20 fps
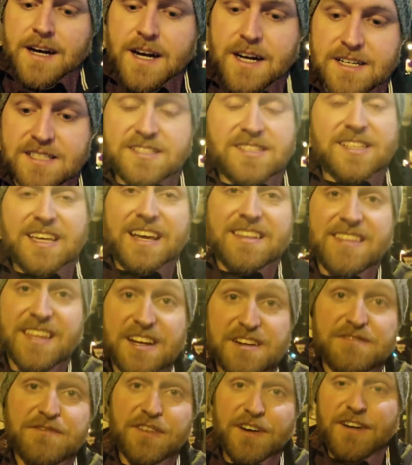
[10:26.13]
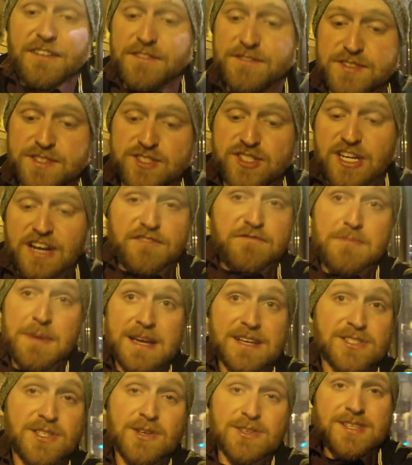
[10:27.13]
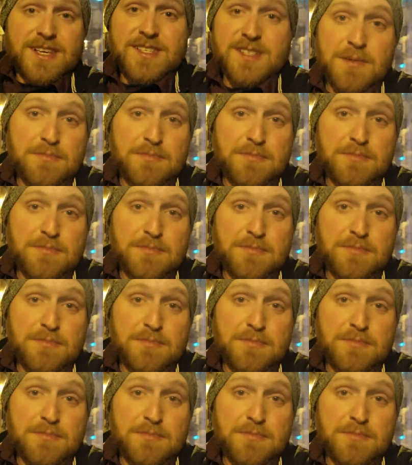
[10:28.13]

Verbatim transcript: a skit that involved Jeff Bezos as a